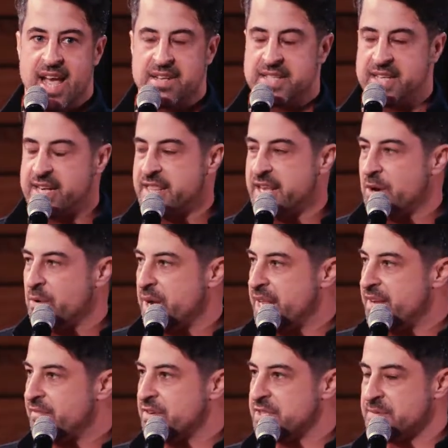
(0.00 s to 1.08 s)
Sitting there
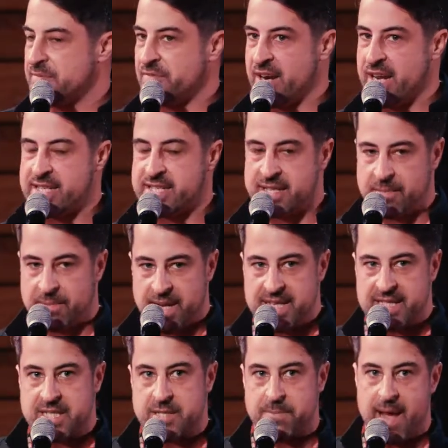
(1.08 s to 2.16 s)
waiting for some friends, and the
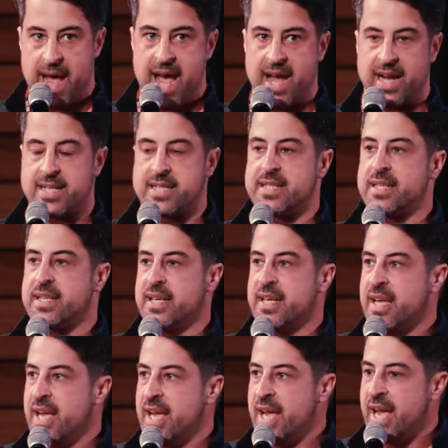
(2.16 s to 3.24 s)
place is packed.
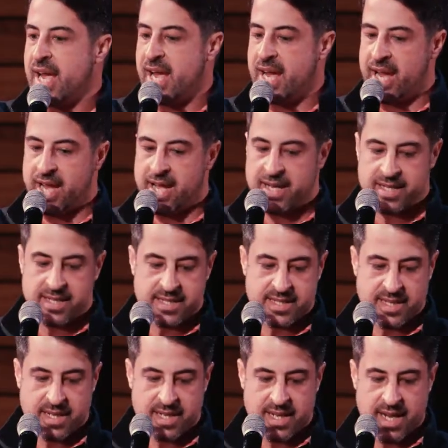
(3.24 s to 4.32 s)
And
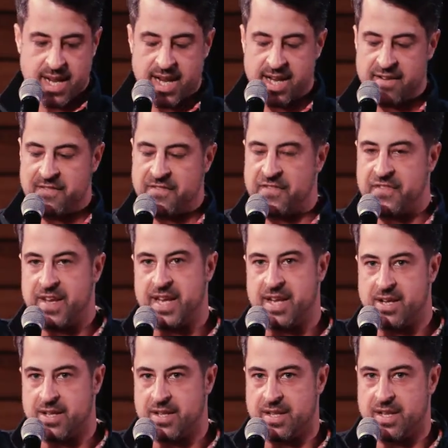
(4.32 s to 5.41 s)
I can
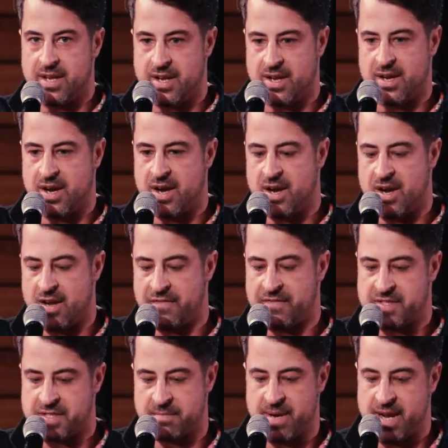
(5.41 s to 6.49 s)
feel
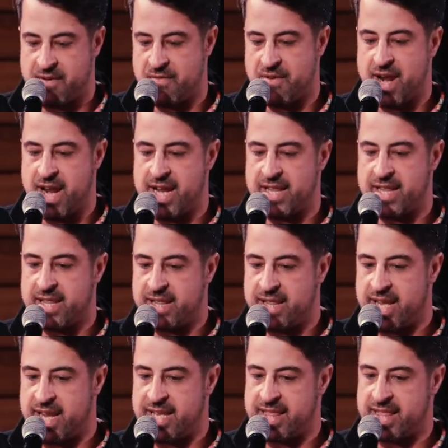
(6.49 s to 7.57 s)
off to my right,
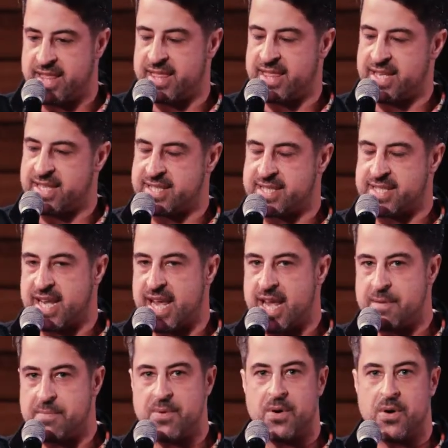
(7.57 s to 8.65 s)
like this
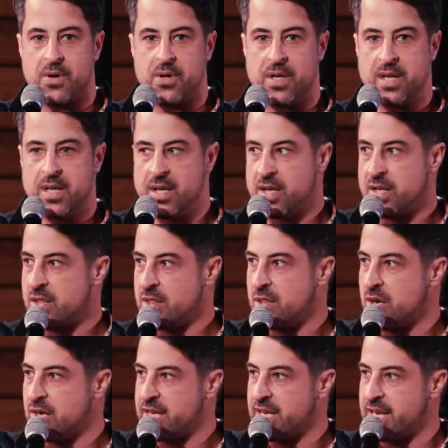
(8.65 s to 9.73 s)
table
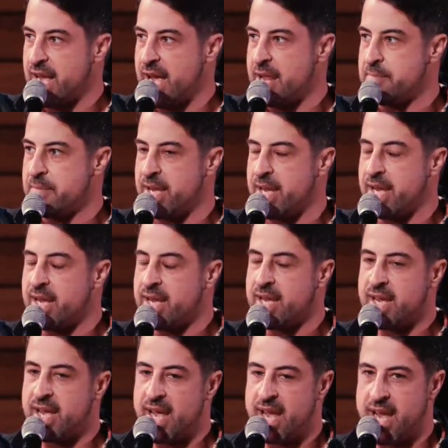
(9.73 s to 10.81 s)
looking at me.
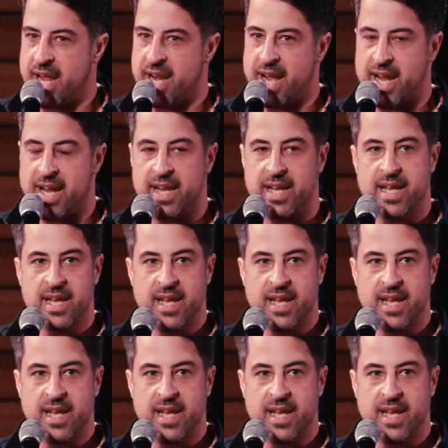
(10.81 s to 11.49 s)
And